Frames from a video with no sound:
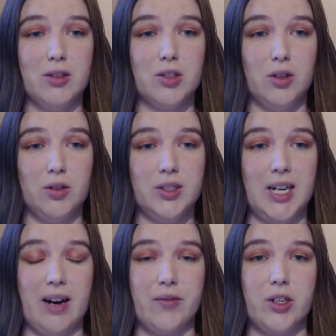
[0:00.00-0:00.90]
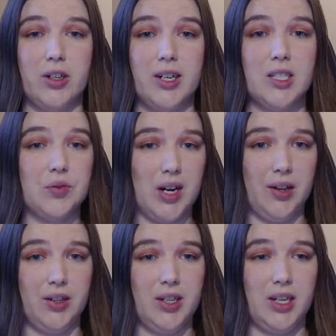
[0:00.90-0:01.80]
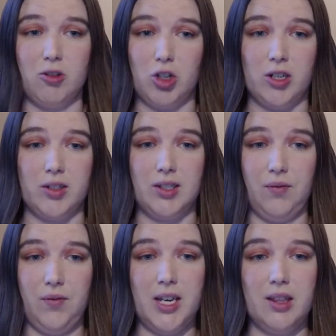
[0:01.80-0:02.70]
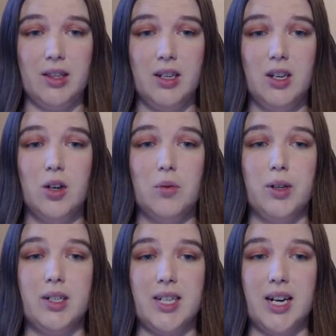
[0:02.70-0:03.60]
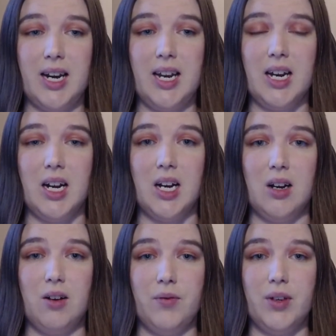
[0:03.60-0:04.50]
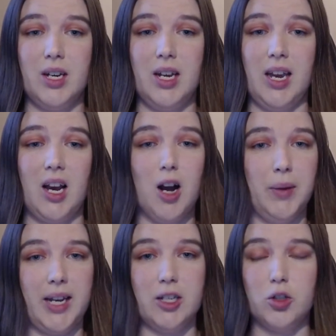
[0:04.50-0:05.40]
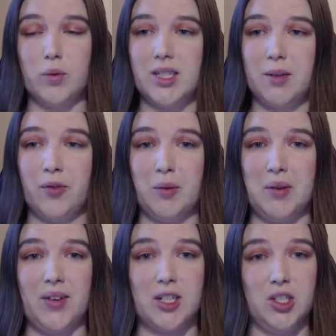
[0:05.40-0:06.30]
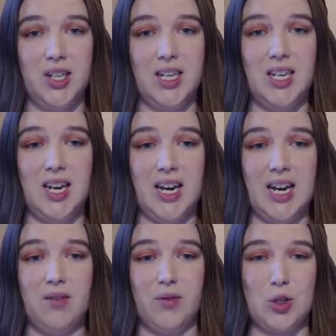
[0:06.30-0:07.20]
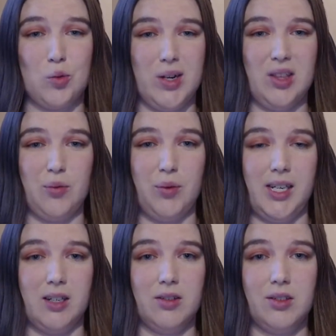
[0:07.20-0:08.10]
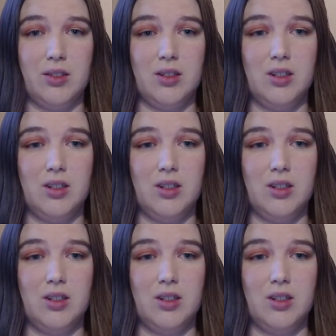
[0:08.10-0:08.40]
old after his father, King Charles V, would die of a complication with some form of infection that he had for 23 years.